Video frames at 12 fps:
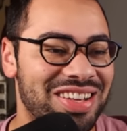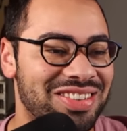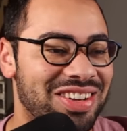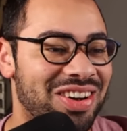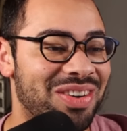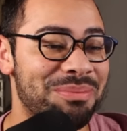
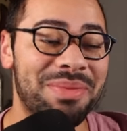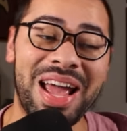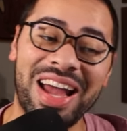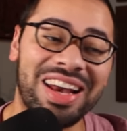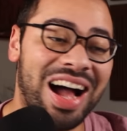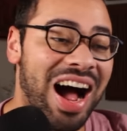So,
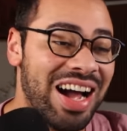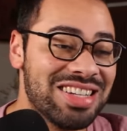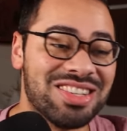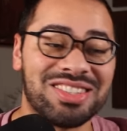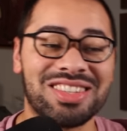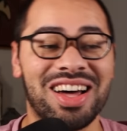man, I
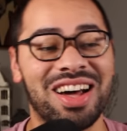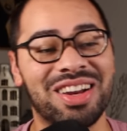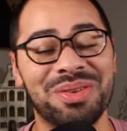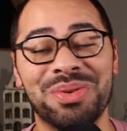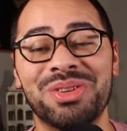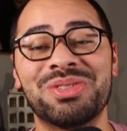just
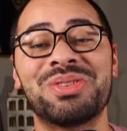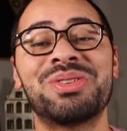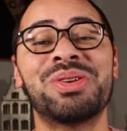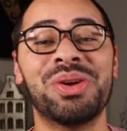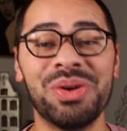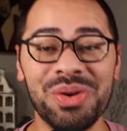thought it was
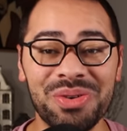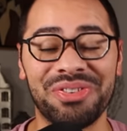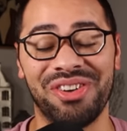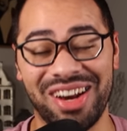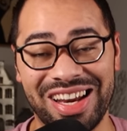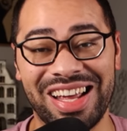too
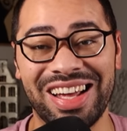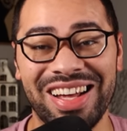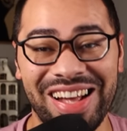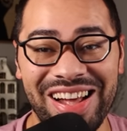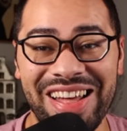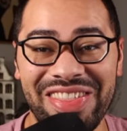funny
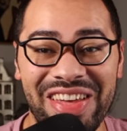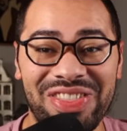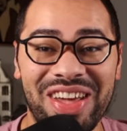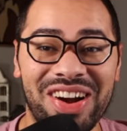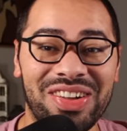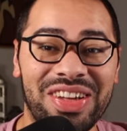
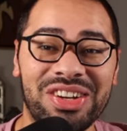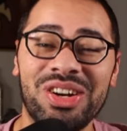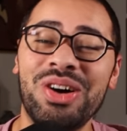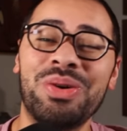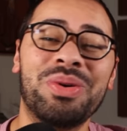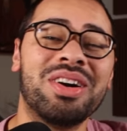that they're like,
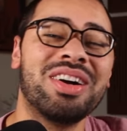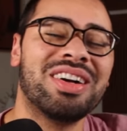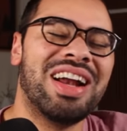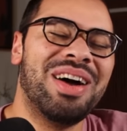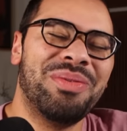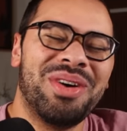no,
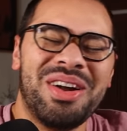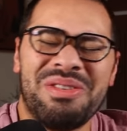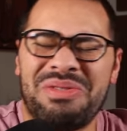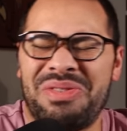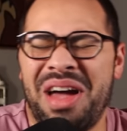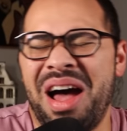we're
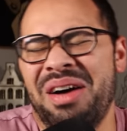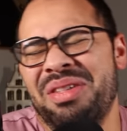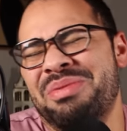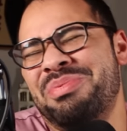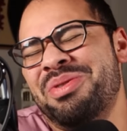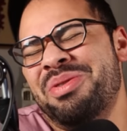
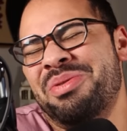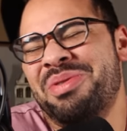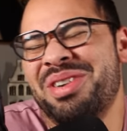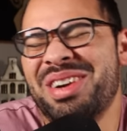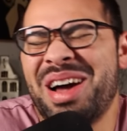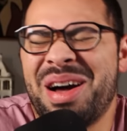infallible.
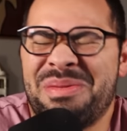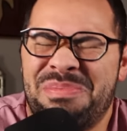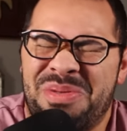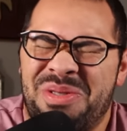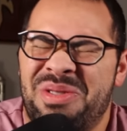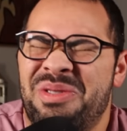We're
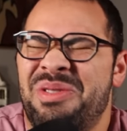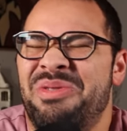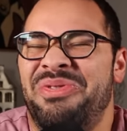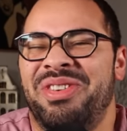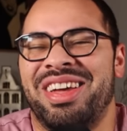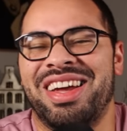not
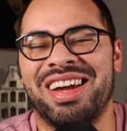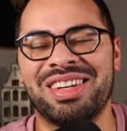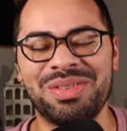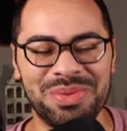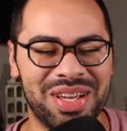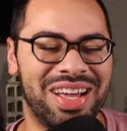
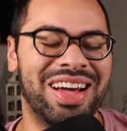perfect.